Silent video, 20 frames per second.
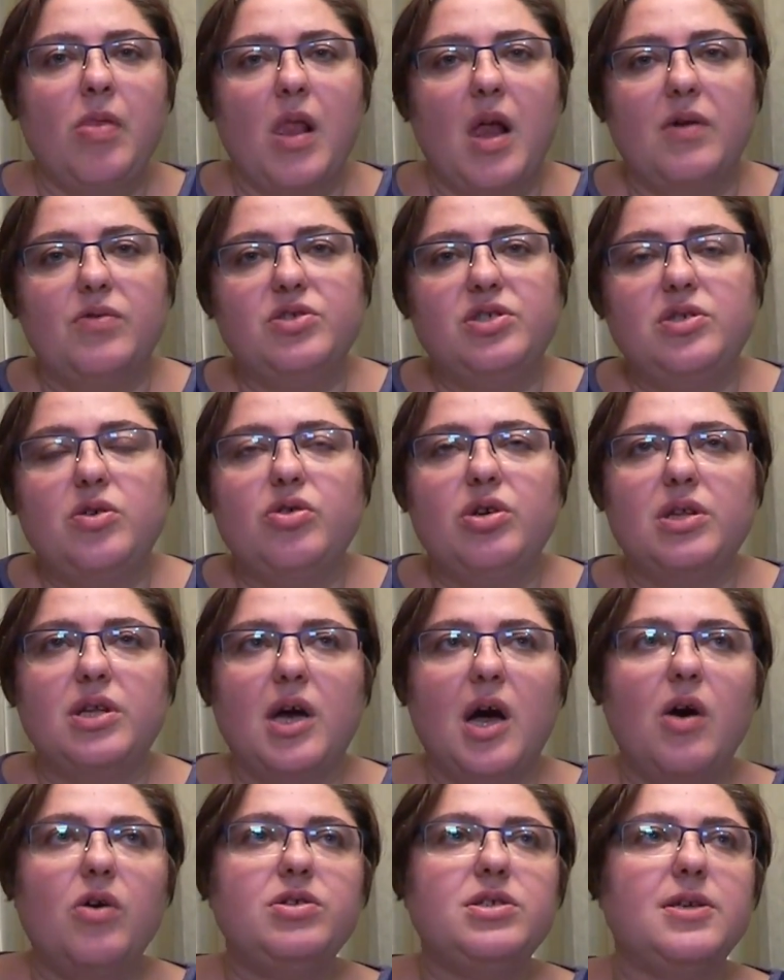I was talking
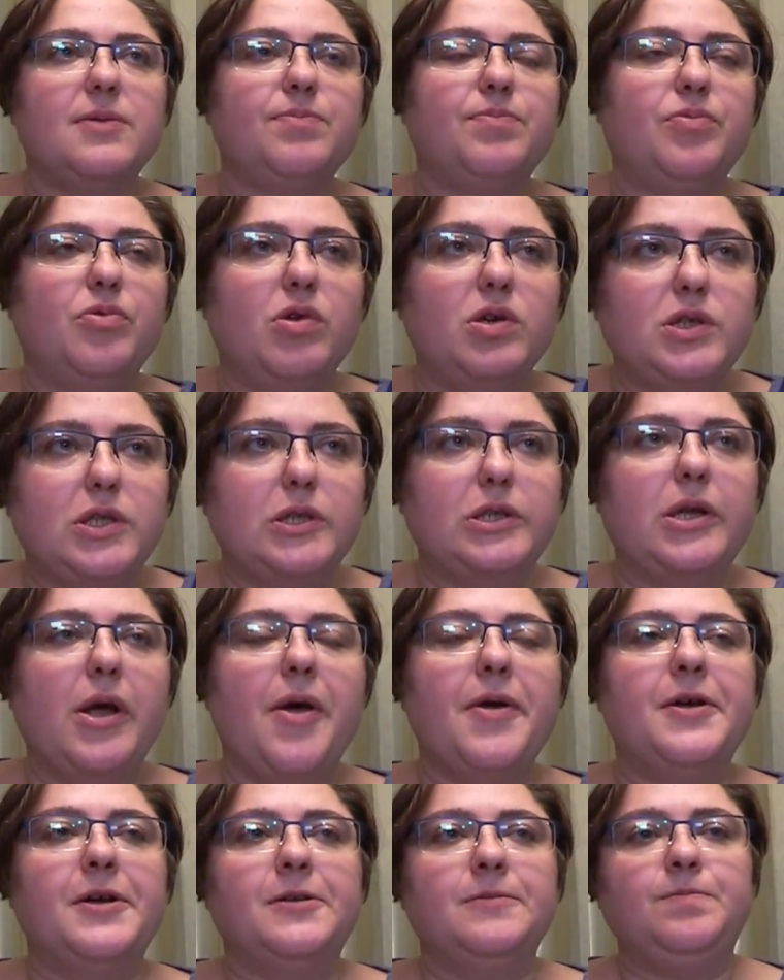how it's important
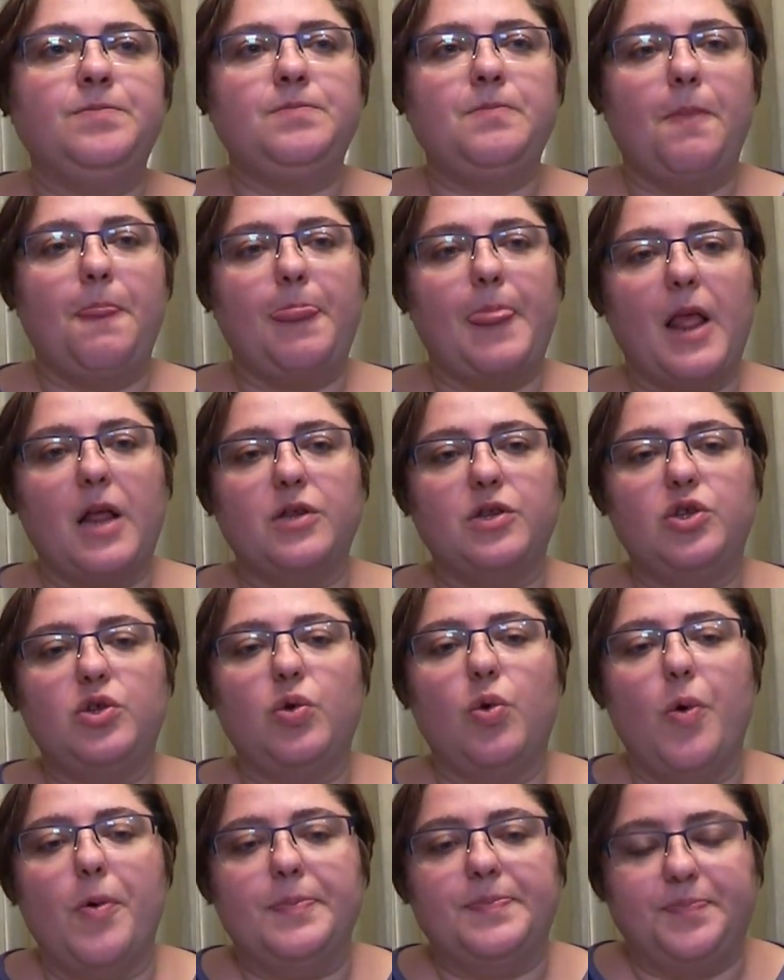
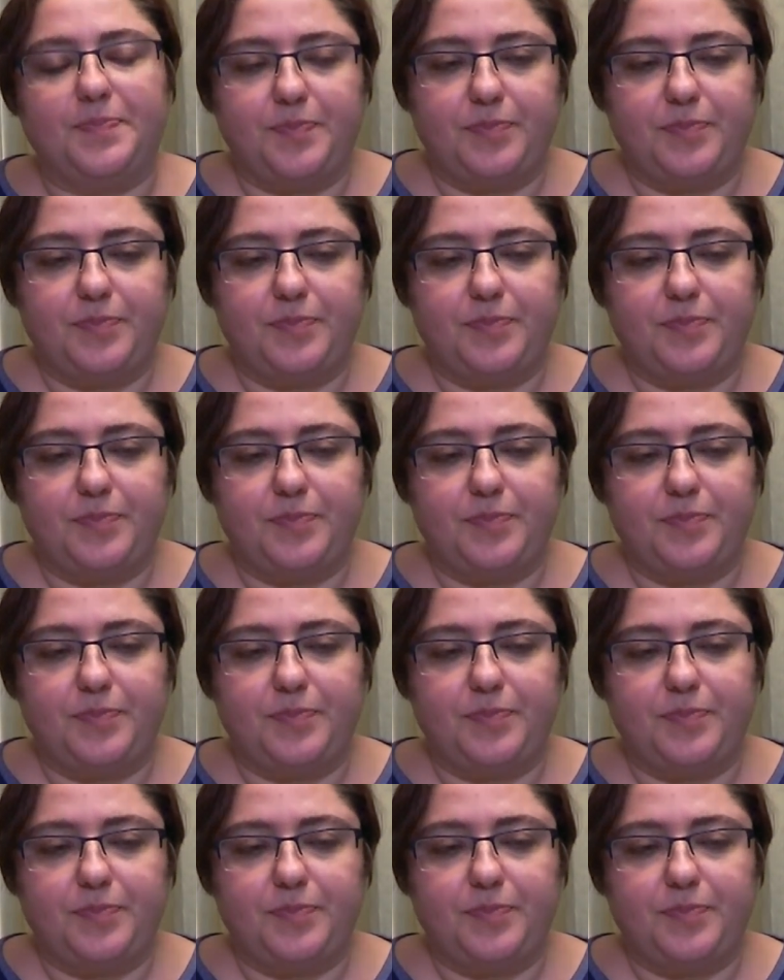to